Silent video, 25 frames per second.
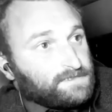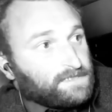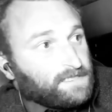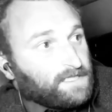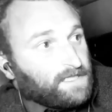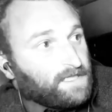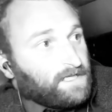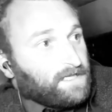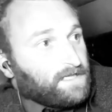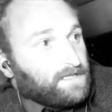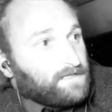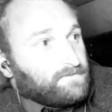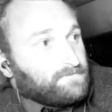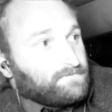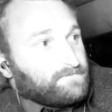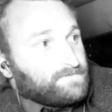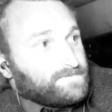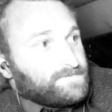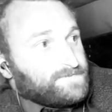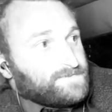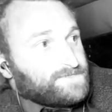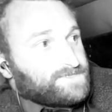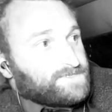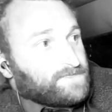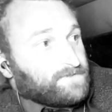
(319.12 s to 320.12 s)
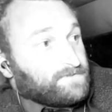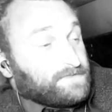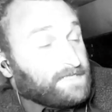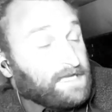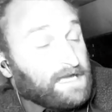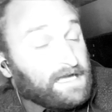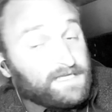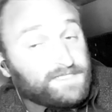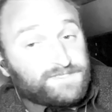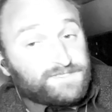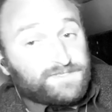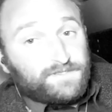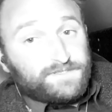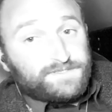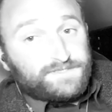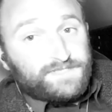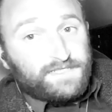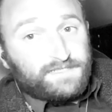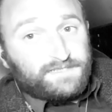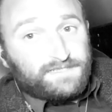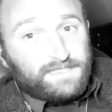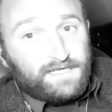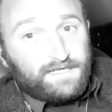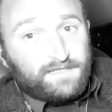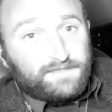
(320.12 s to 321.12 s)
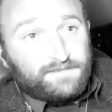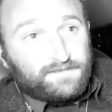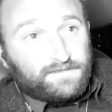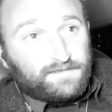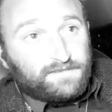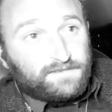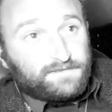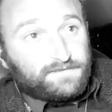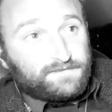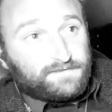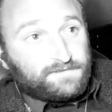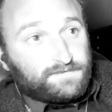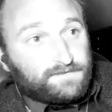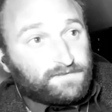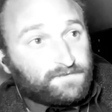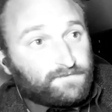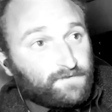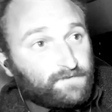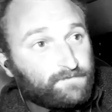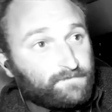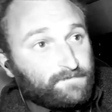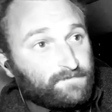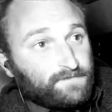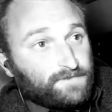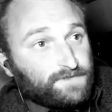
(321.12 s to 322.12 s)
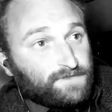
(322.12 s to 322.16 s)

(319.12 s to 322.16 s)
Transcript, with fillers: um, so yeah, so I'll take that, the, the, rem,